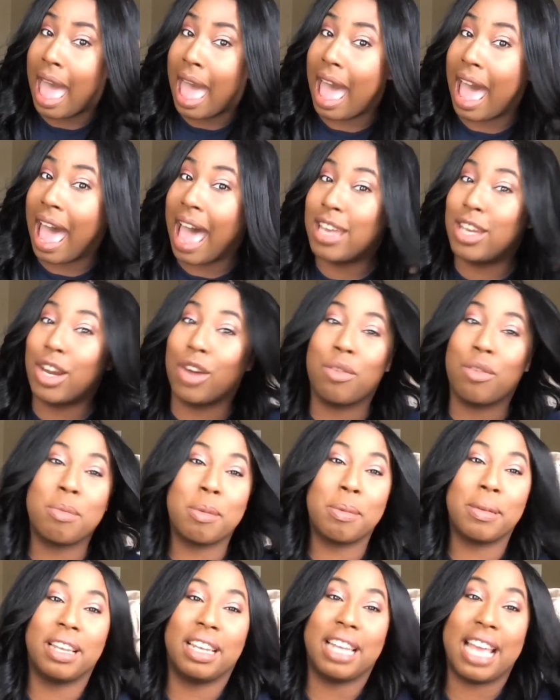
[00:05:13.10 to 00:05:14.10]
I don't
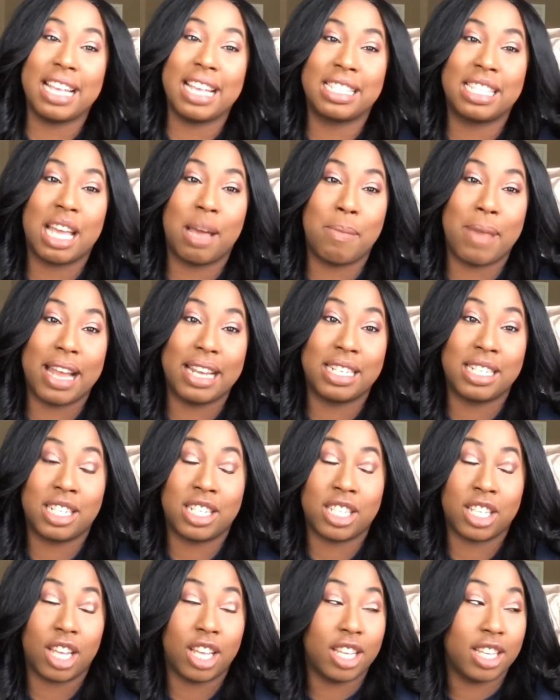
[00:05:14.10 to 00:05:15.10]
remember the last time I
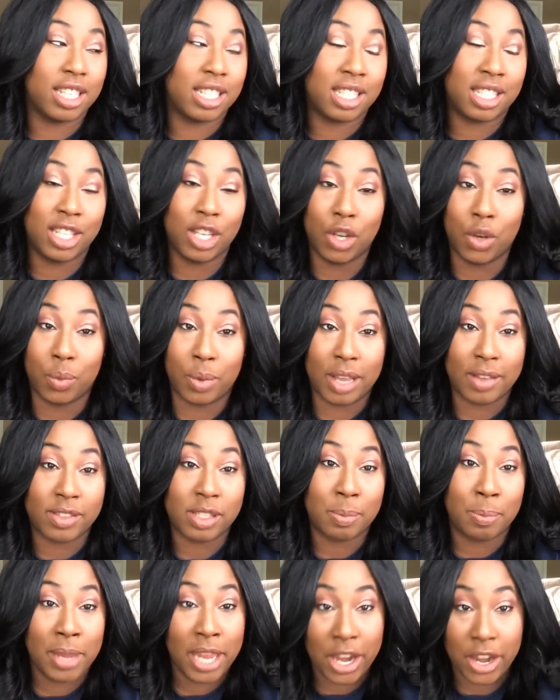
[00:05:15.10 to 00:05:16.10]
sealed
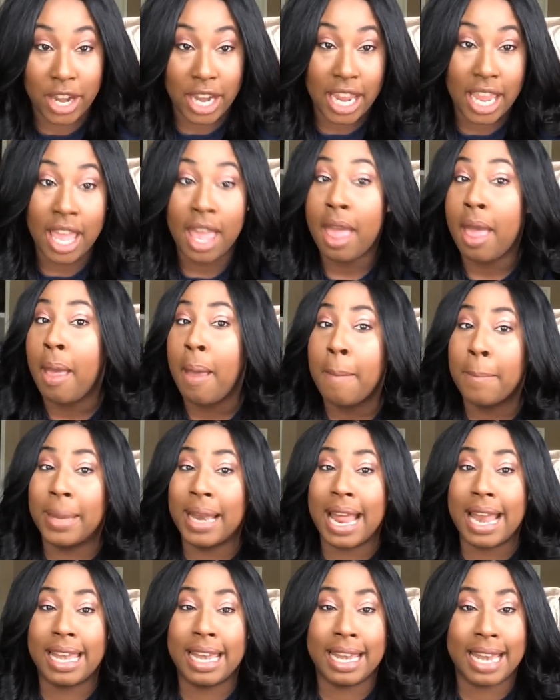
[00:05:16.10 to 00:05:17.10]
wefts, period, but
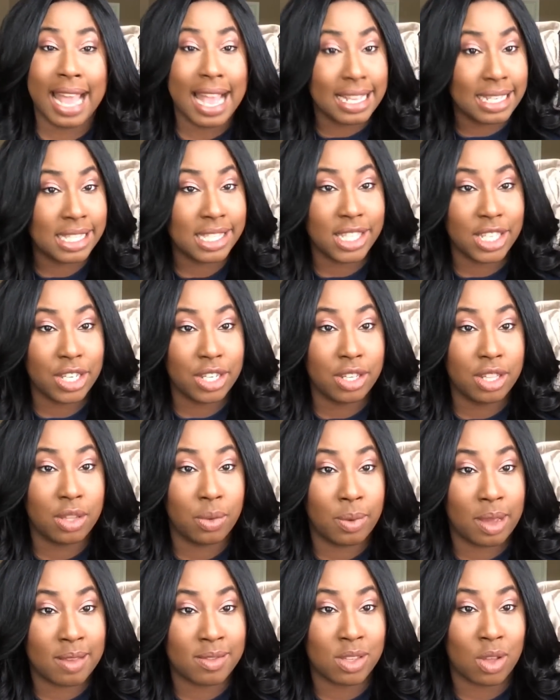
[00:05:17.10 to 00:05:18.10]
I did not seal the
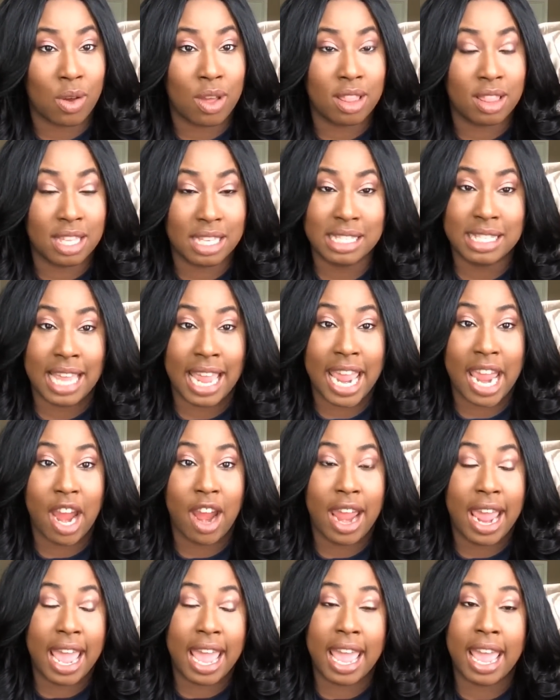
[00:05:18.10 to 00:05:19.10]
wefts on this
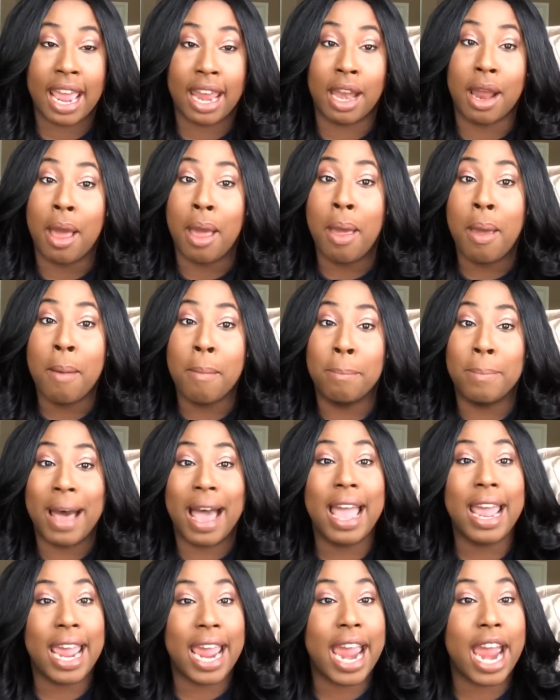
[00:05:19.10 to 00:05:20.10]
hair, and
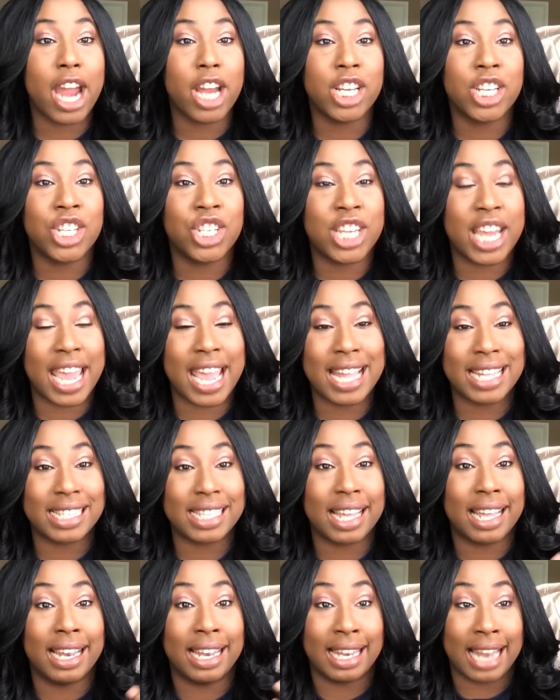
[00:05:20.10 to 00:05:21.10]
my hair sheds
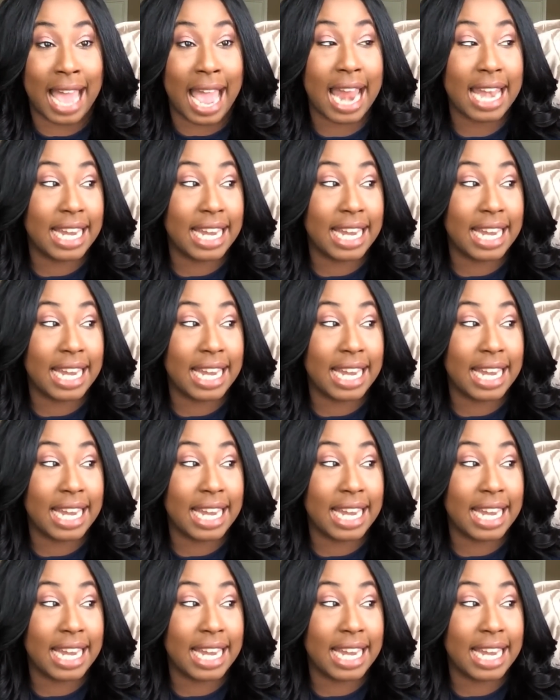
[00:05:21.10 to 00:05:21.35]
a lot.